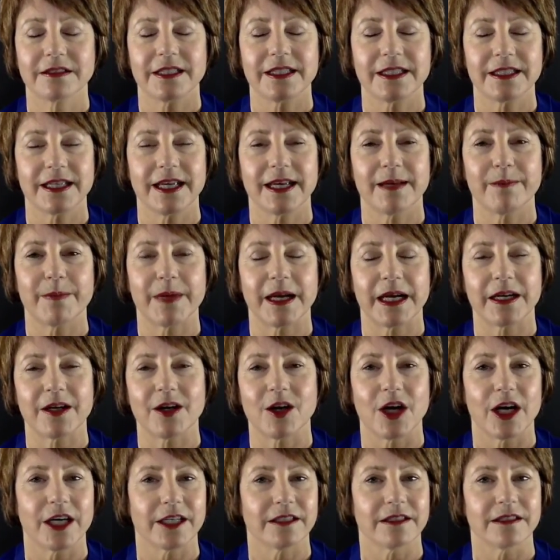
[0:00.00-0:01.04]
he came back
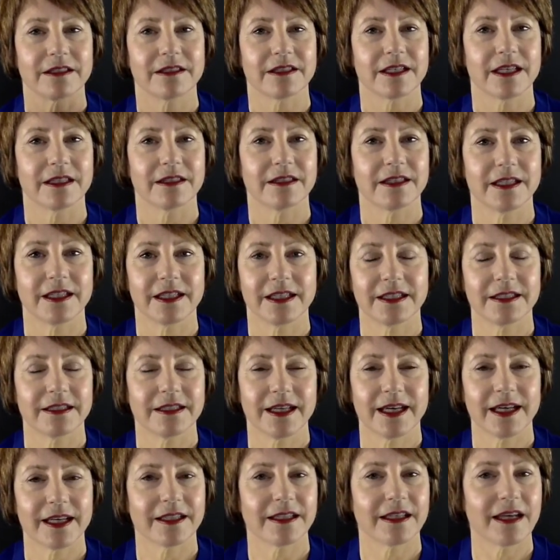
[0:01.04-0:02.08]
on and said that he had
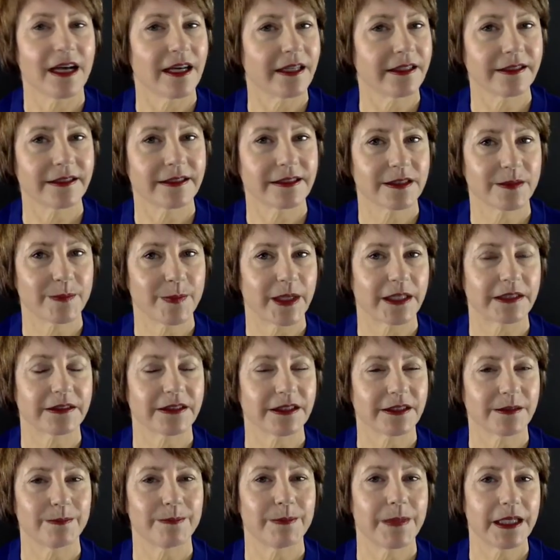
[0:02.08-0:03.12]
had
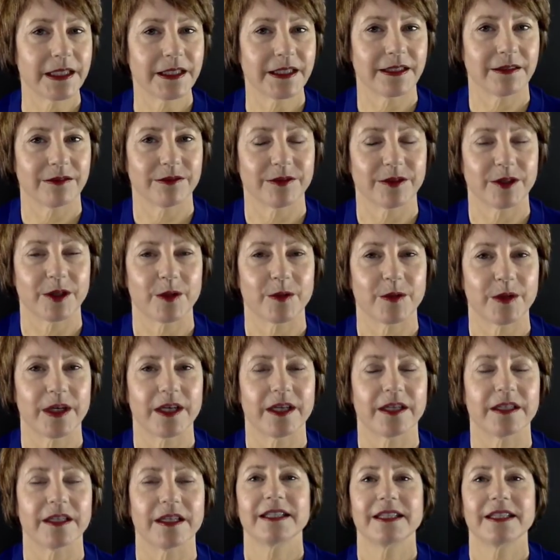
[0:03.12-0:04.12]
unexpected money flow in.